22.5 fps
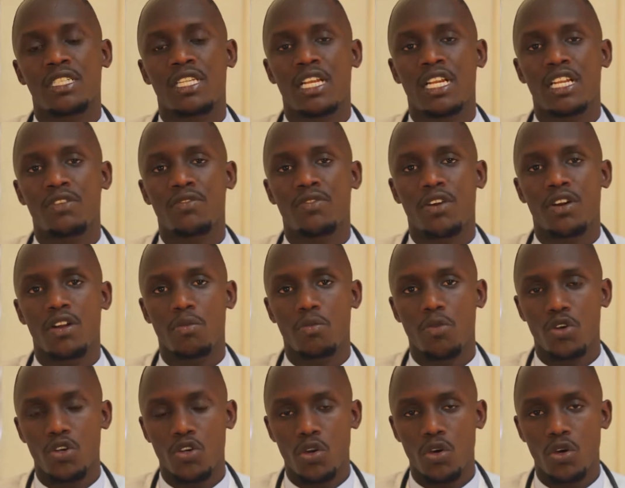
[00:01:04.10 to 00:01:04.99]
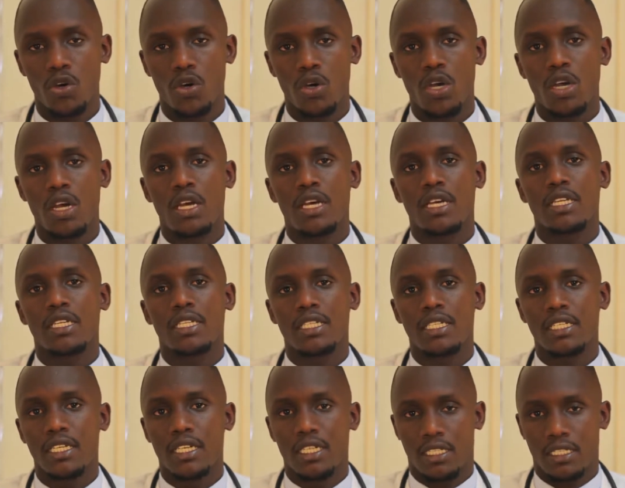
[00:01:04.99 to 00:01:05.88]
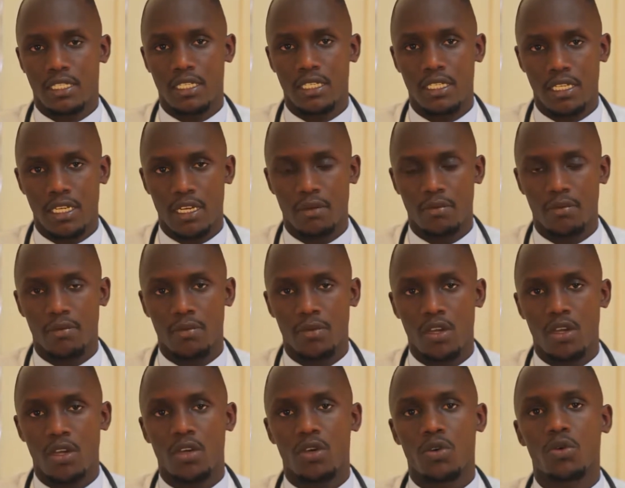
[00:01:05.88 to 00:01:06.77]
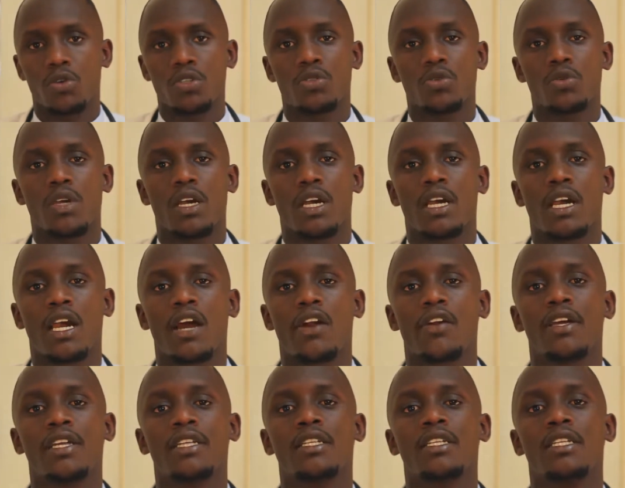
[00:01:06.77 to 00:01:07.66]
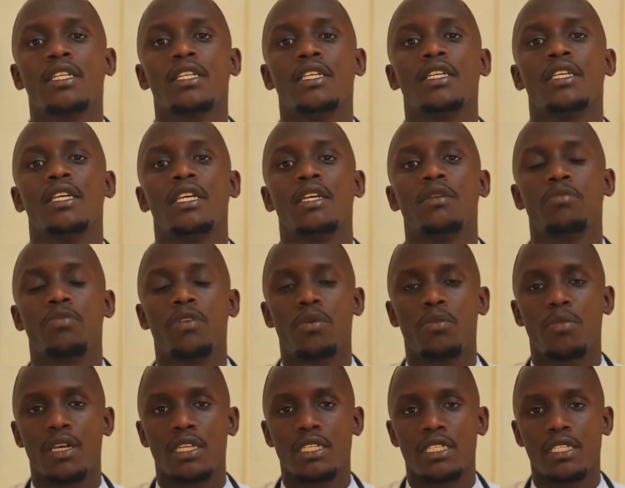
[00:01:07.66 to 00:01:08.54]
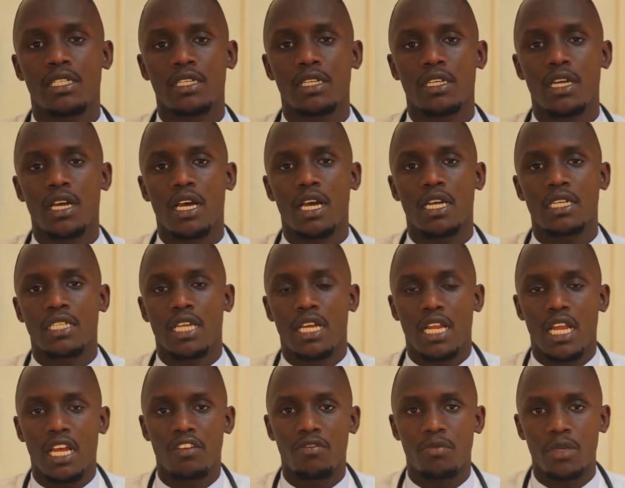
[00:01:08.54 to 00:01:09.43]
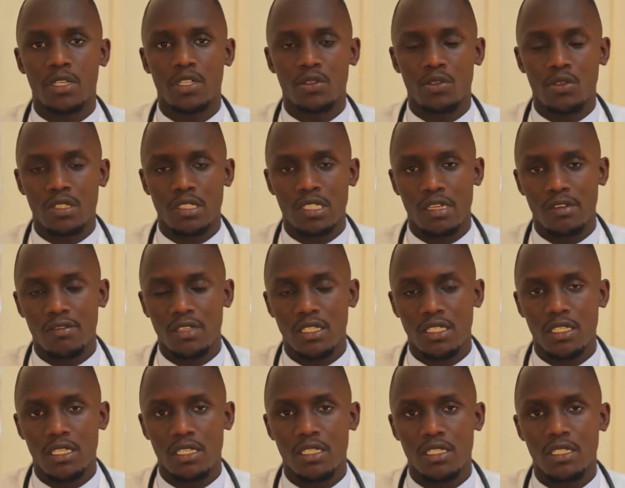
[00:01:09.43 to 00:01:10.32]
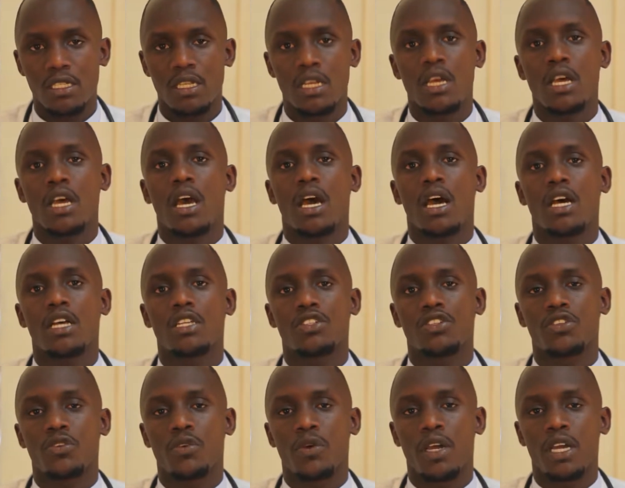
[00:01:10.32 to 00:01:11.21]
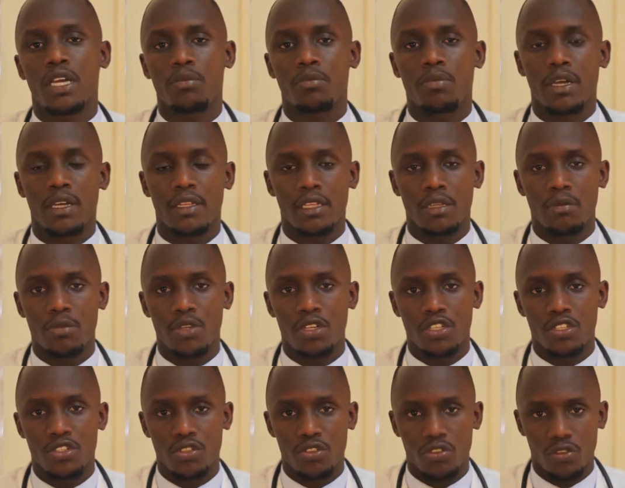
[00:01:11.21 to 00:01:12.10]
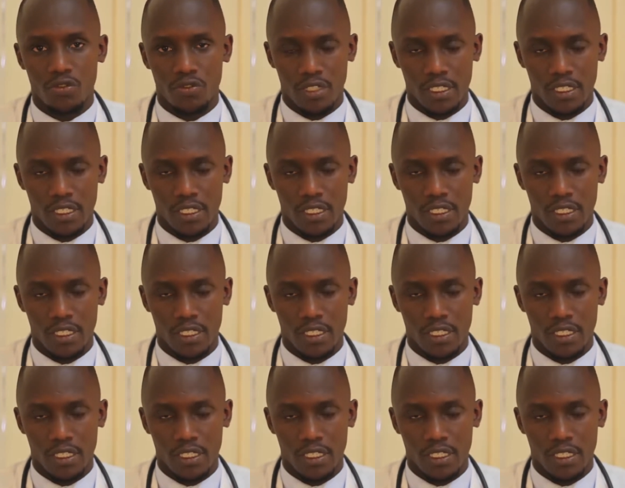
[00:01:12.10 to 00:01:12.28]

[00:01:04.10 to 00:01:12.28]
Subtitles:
Delivery Model, DSDM, which we are currently implementing at Alive Medical Services as required by the Ministry of